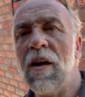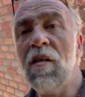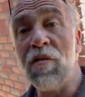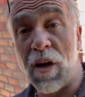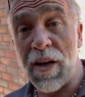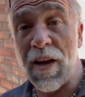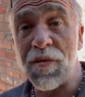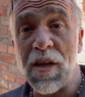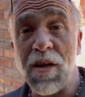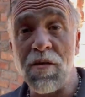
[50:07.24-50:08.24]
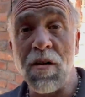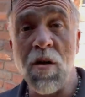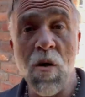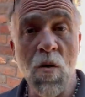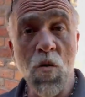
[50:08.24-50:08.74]
Friday afternoon.
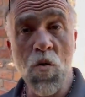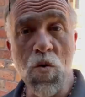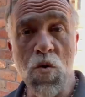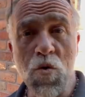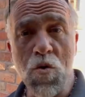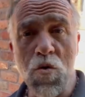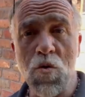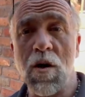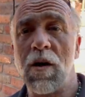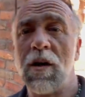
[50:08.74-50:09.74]
Woo!